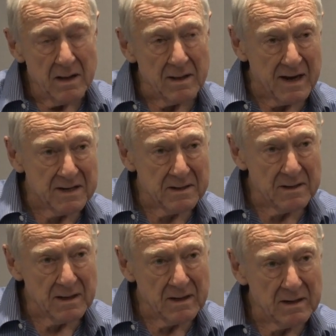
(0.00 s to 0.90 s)
that
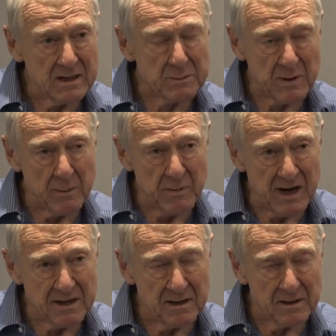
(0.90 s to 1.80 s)
the
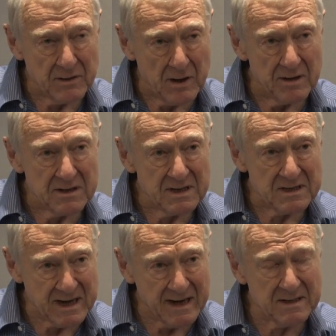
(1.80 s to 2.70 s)
expropriating authority
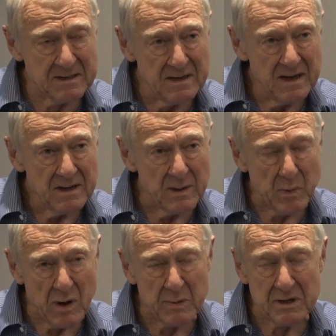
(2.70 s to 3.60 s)
takes the
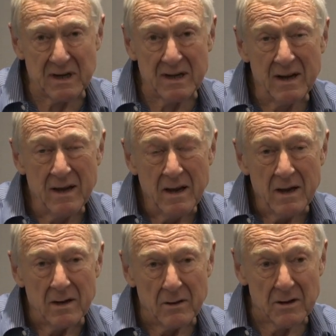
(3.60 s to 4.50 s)
property
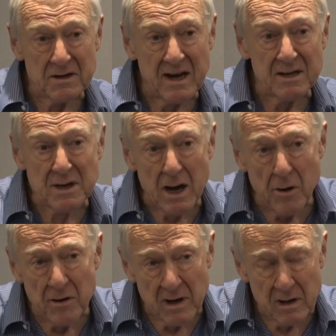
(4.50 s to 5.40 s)
not as
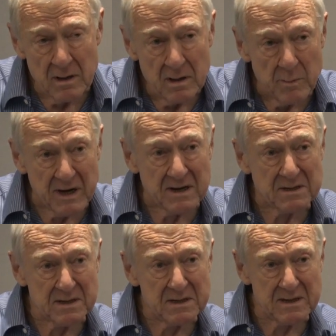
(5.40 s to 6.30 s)
owner but as
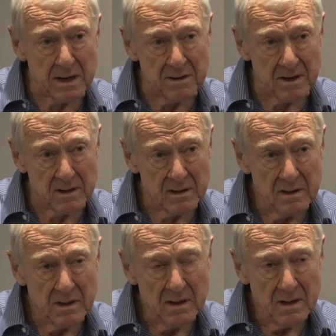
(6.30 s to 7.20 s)
custodian.
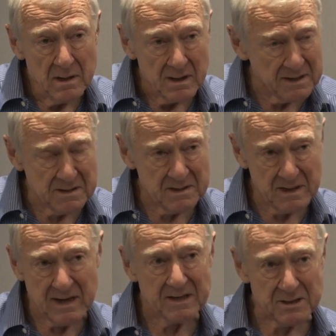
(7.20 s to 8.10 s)
That's
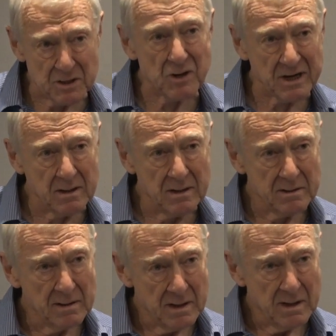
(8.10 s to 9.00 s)
the trick.
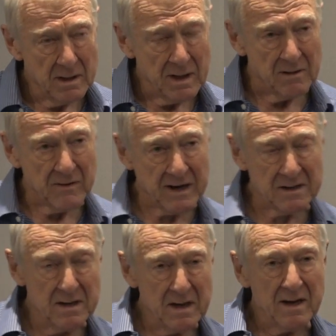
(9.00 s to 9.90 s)
In
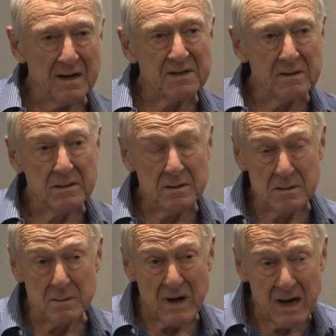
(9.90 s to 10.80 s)
fact, it's,
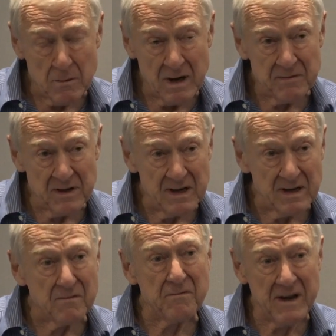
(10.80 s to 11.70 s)
to my way of thinking,
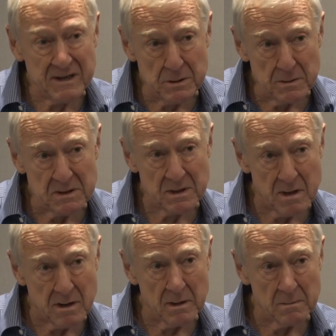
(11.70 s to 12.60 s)
a fatuous
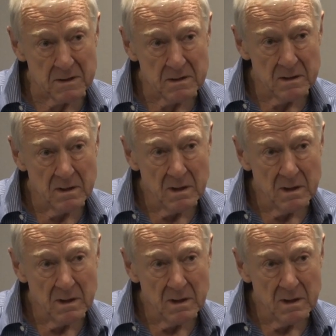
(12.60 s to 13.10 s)
argument,